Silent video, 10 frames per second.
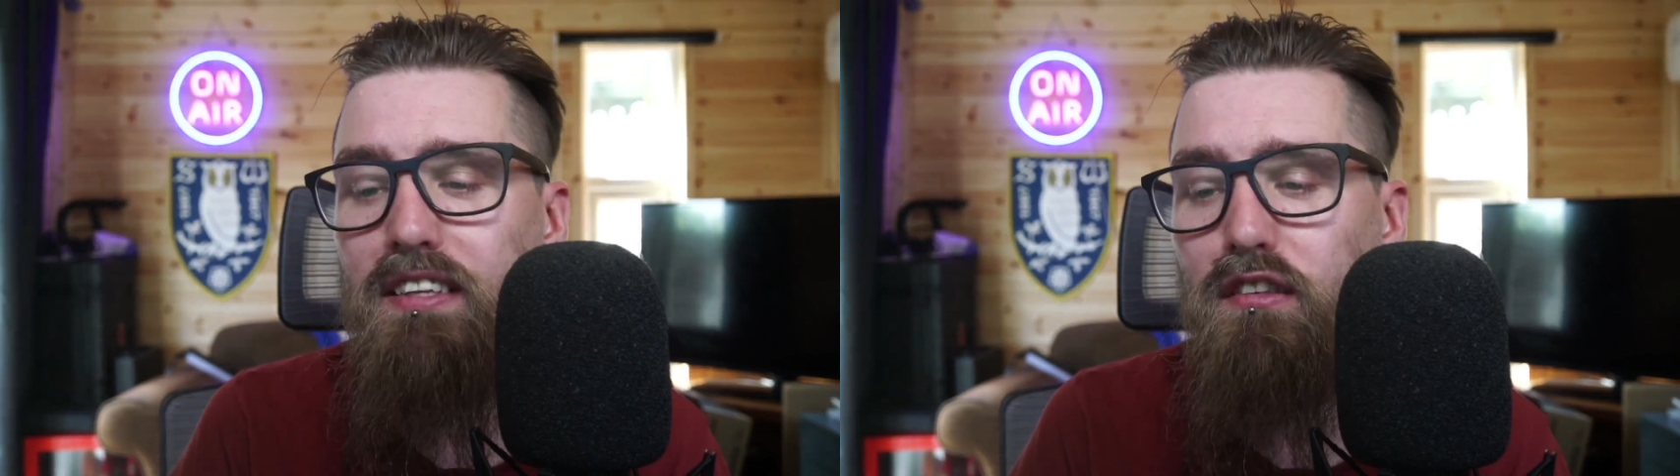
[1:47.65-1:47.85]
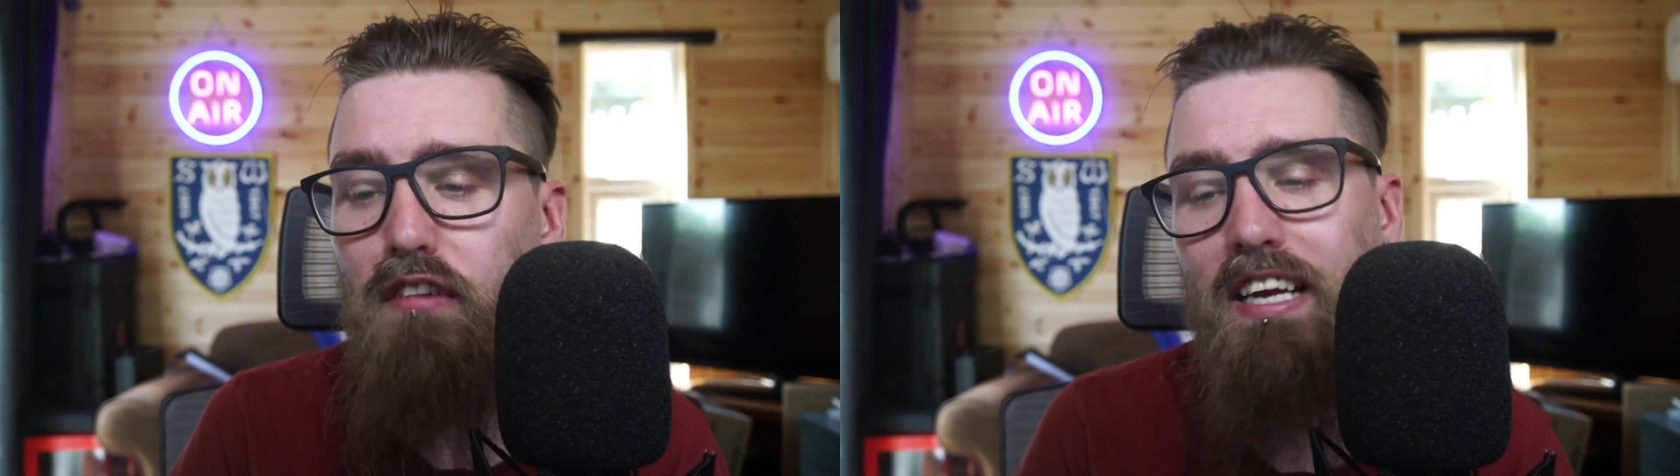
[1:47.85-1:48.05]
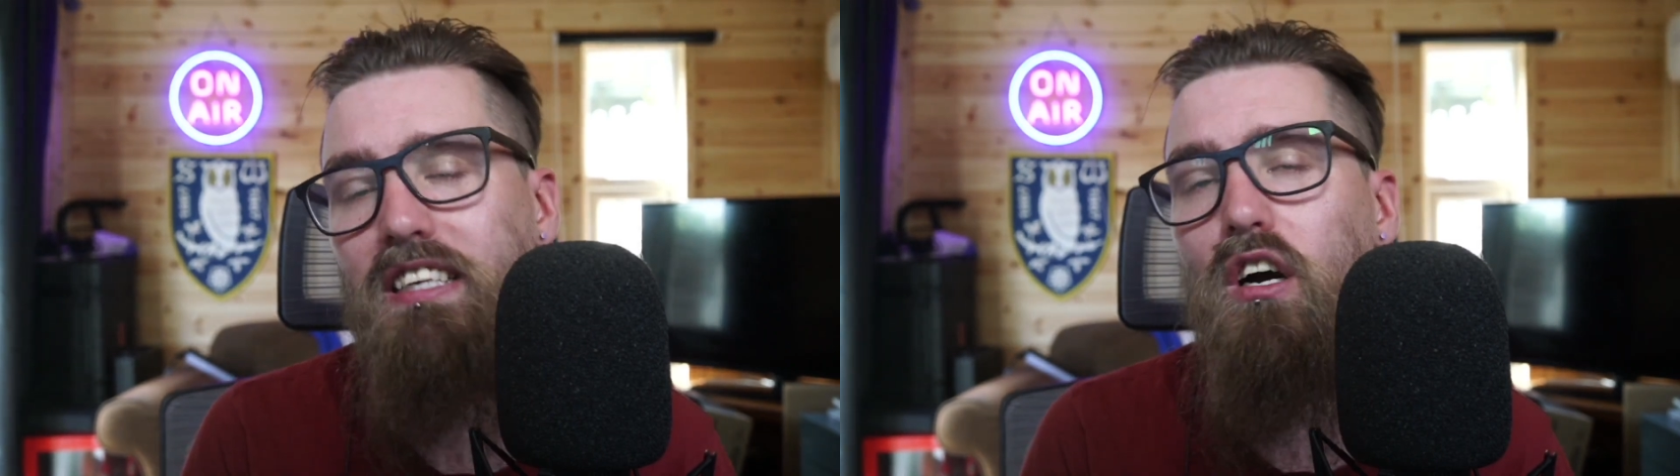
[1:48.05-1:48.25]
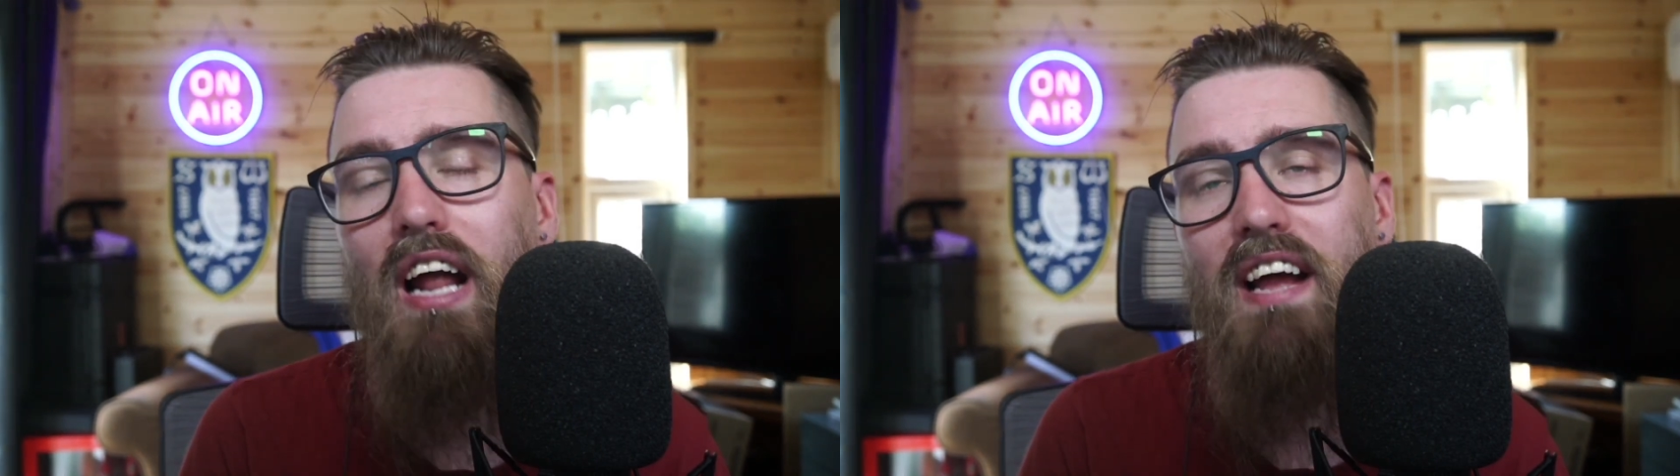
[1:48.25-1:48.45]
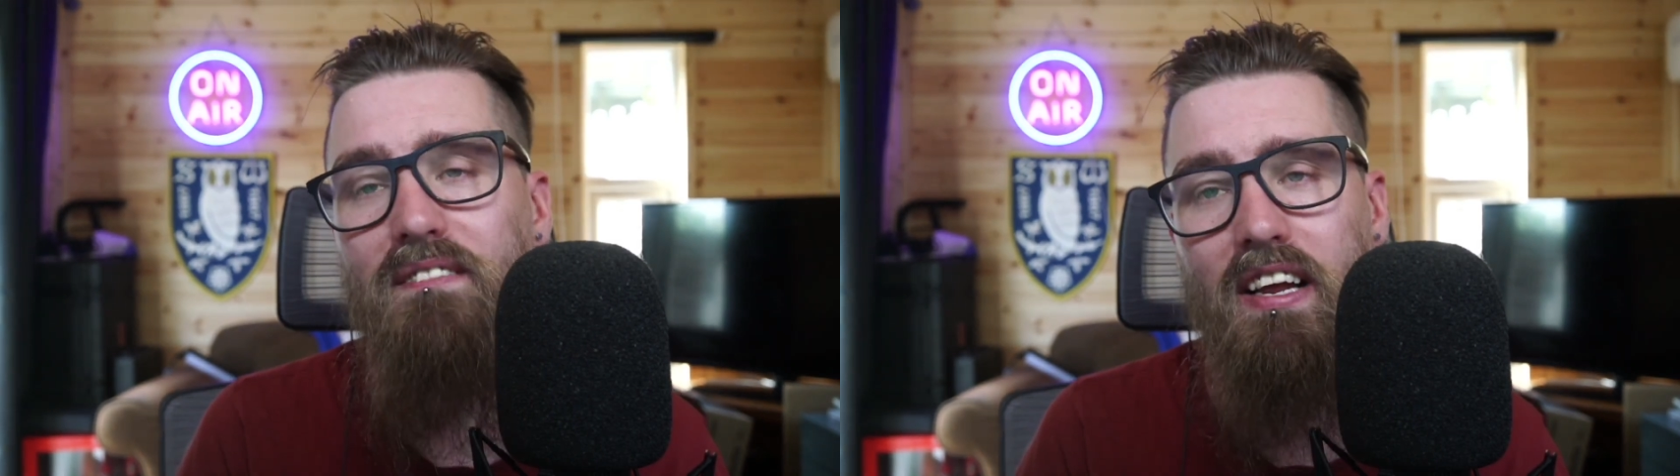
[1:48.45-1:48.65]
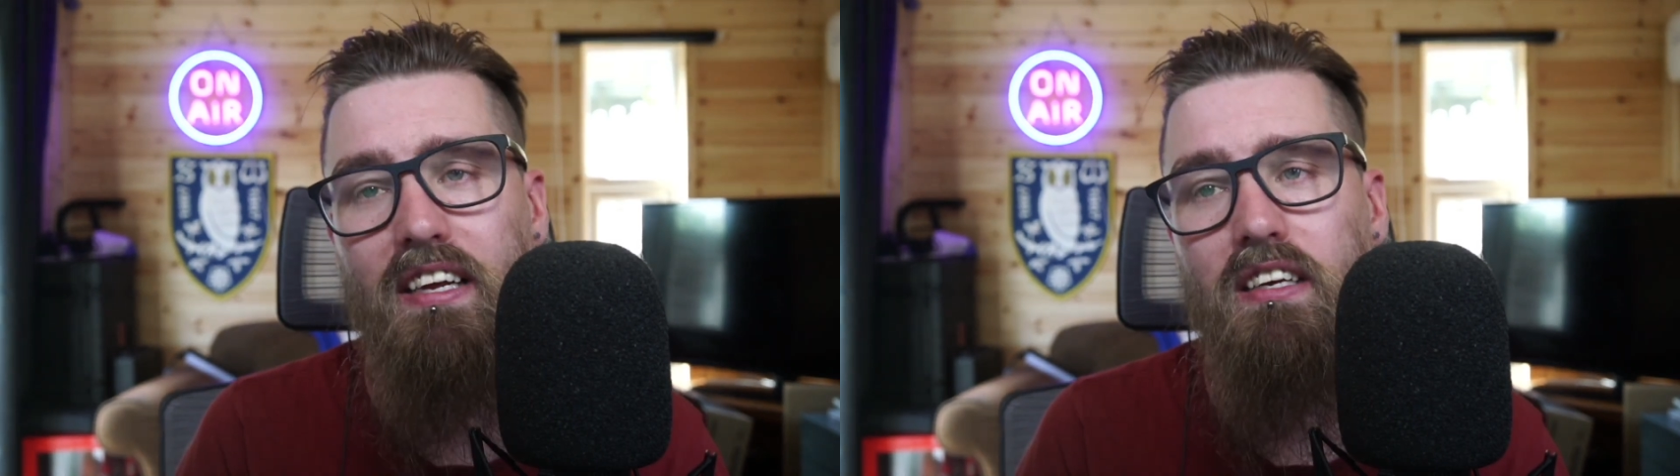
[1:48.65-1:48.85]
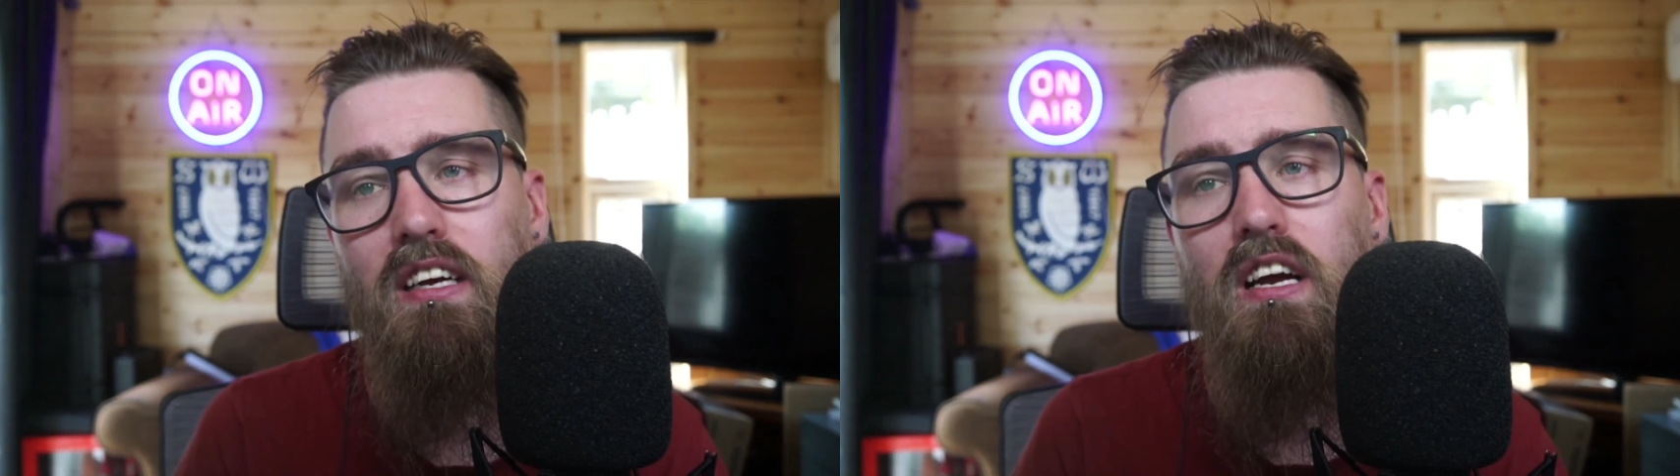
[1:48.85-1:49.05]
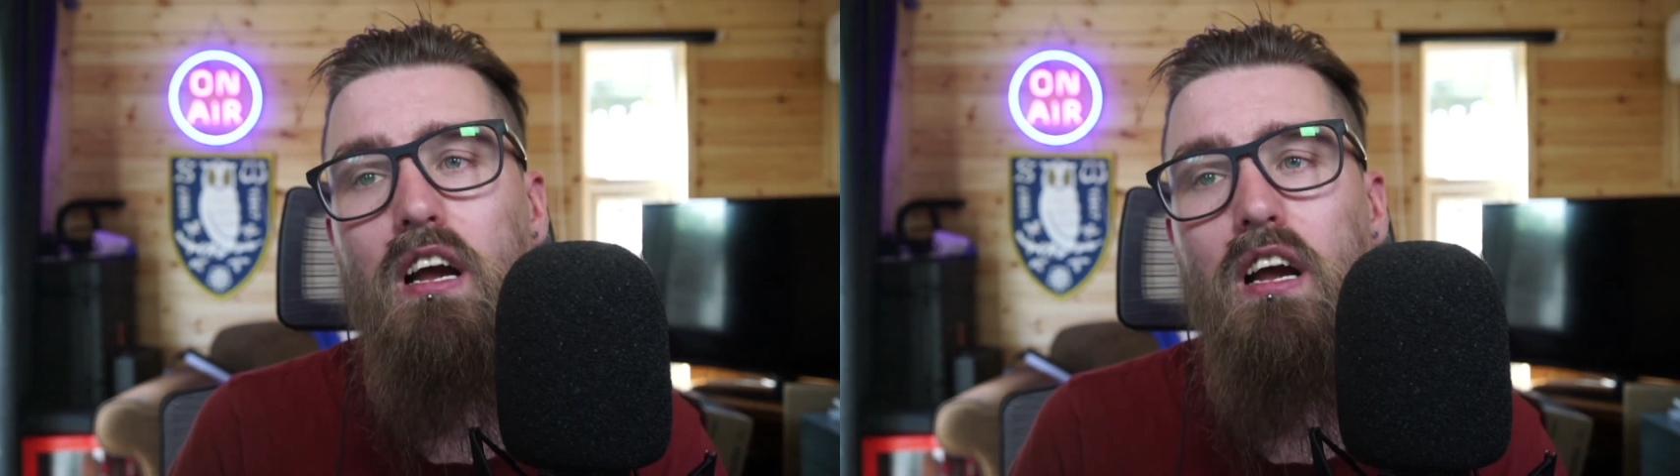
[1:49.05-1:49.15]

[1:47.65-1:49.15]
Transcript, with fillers: the risk on, I think.